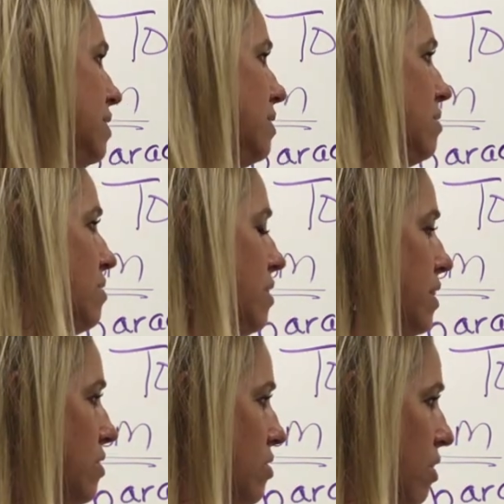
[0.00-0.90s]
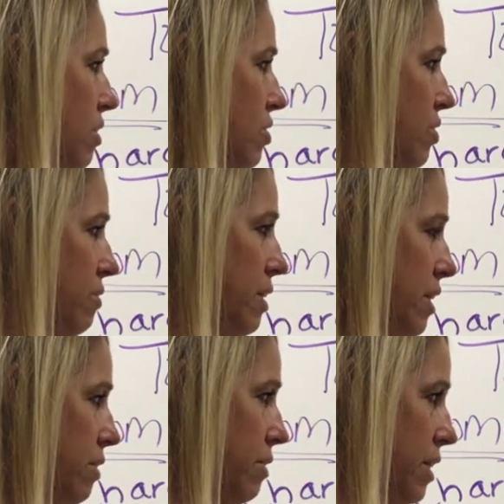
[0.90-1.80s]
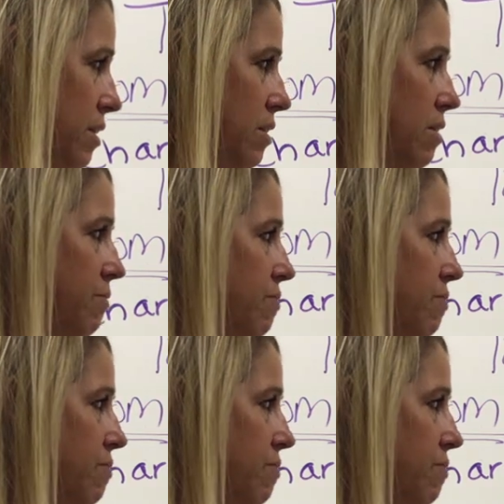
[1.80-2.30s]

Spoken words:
is it starts to increase